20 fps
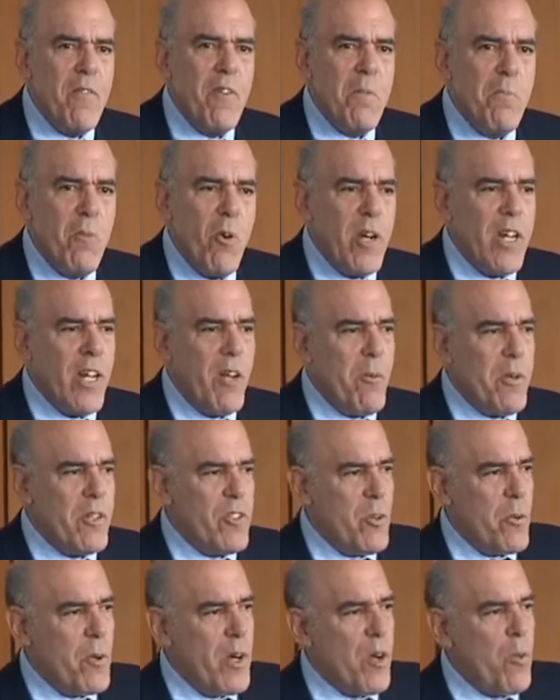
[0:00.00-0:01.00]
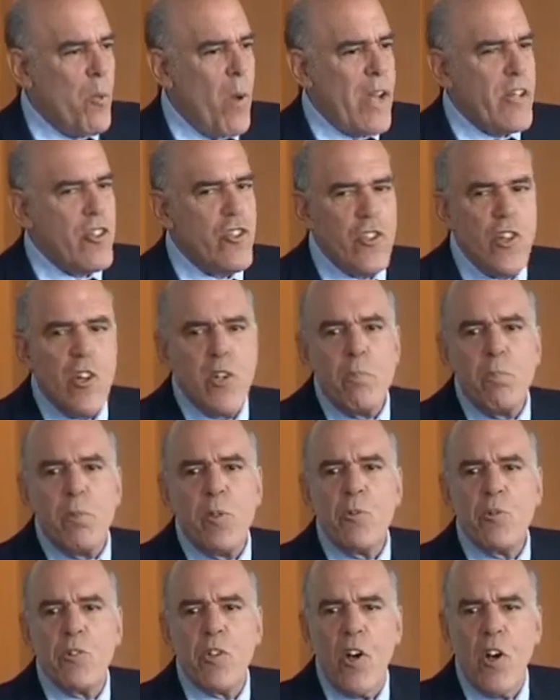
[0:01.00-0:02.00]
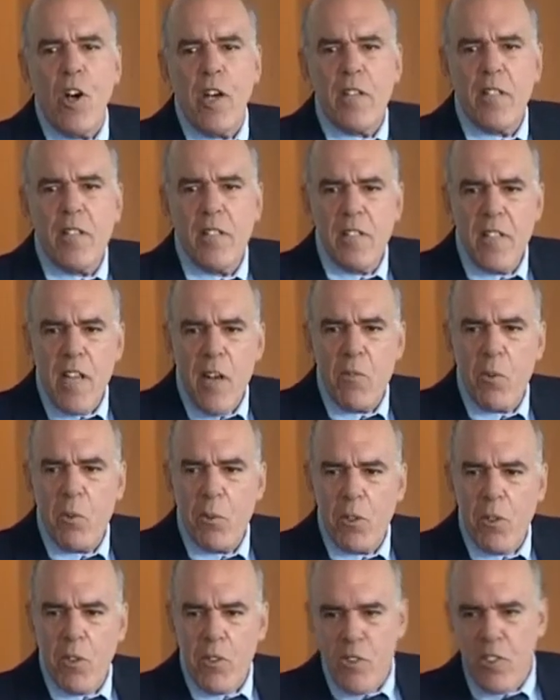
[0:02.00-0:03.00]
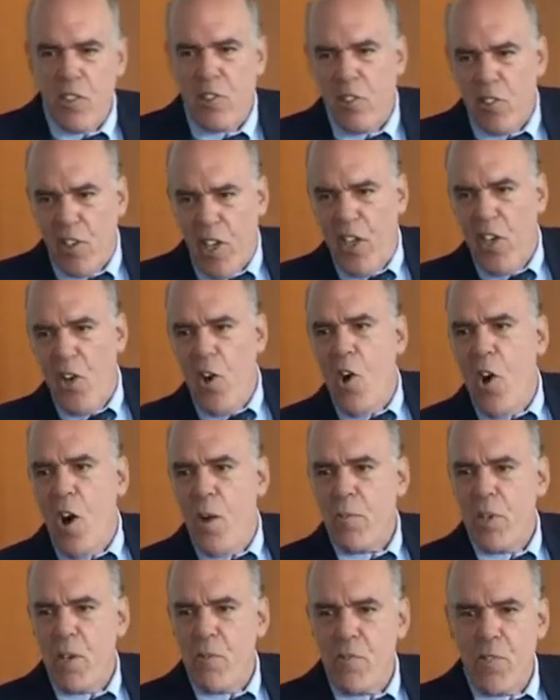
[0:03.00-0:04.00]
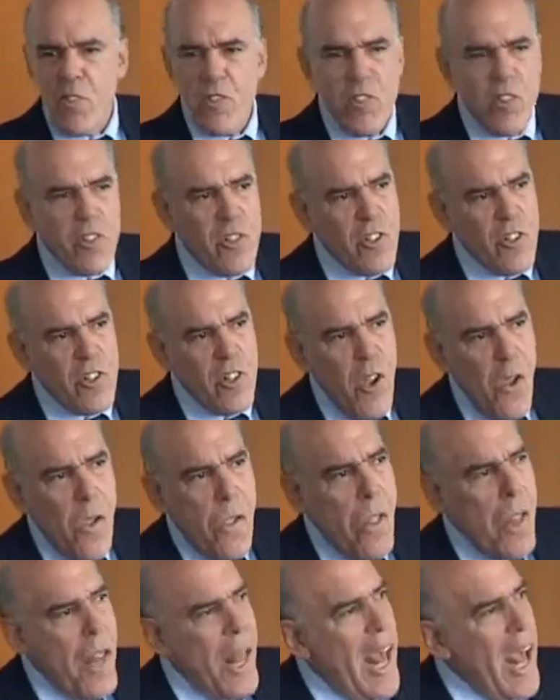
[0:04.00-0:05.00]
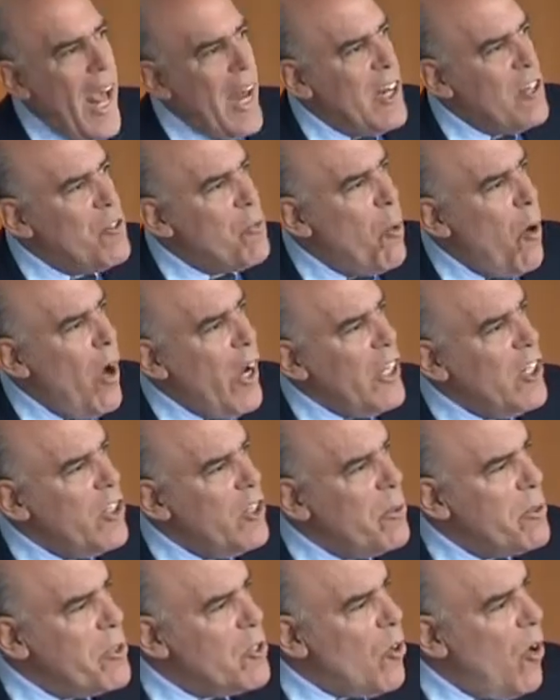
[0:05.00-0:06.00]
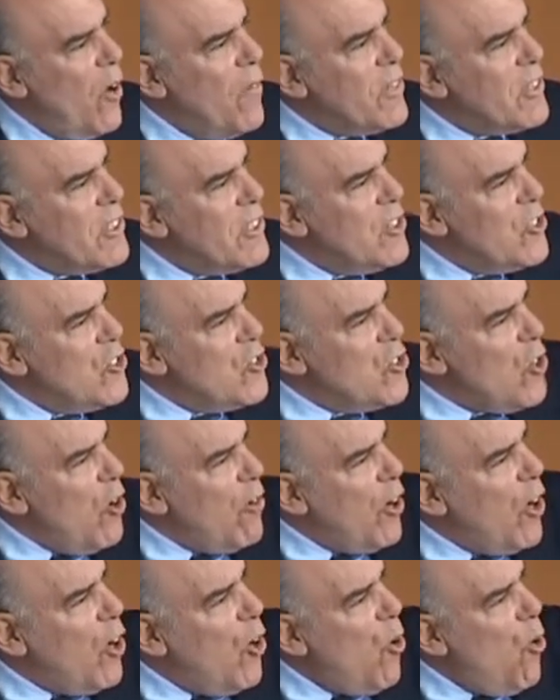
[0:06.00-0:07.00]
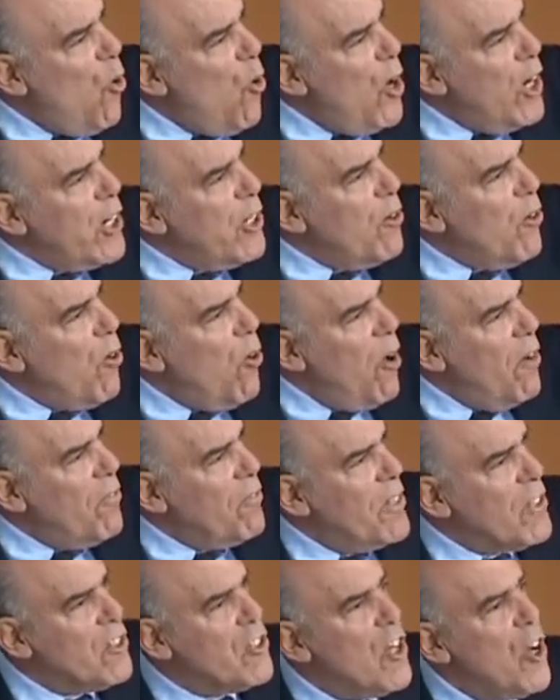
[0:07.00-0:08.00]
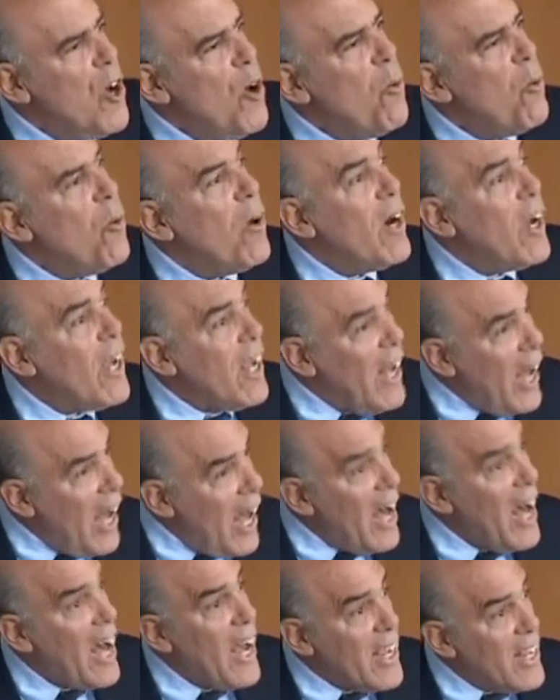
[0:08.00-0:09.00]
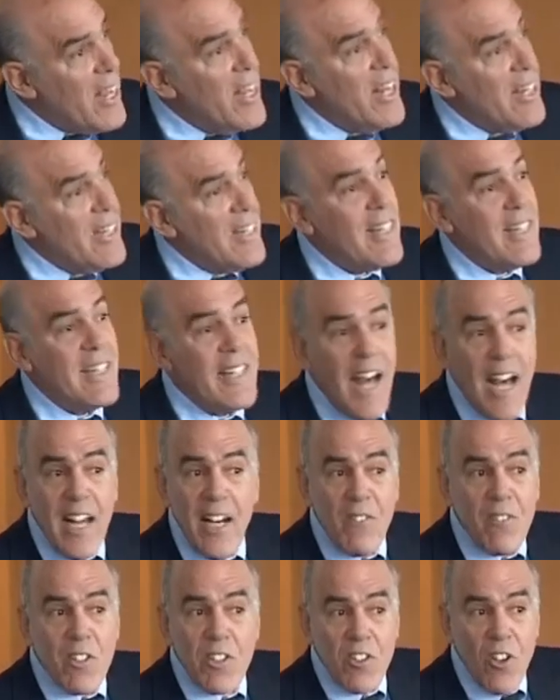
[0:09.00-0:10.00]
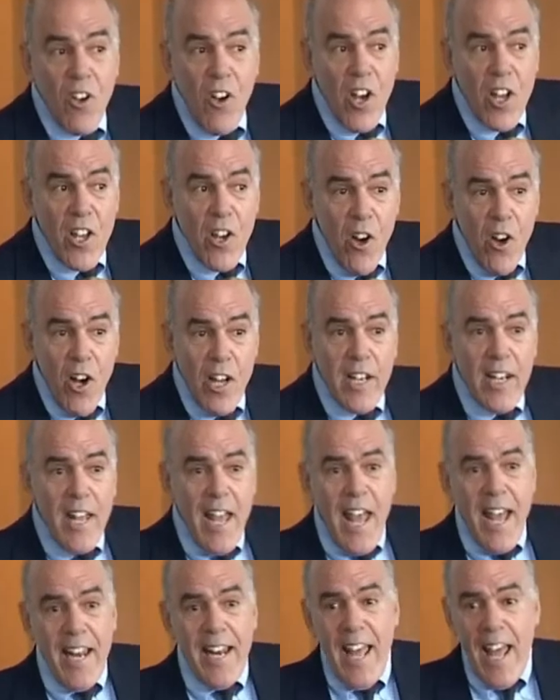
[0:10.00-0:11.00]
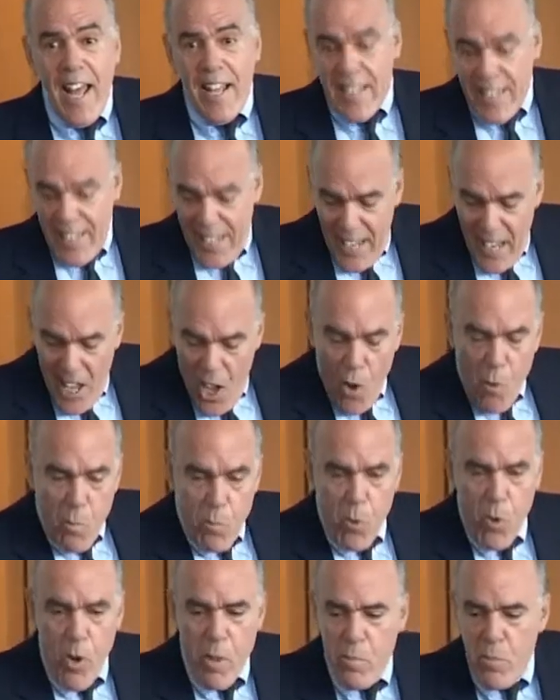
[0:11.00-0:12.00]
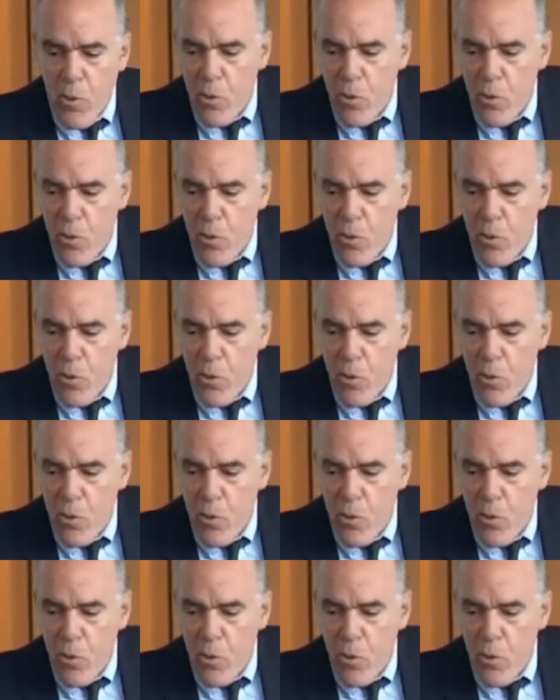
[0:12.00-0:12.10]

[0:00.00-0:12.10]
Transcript: every morning he went to work, white shirt, blue tie. Everyone looks, it looked like an army of researchers. And he's walking to his office, and he saw a corner office where a guy did not have a tie on and had cowboy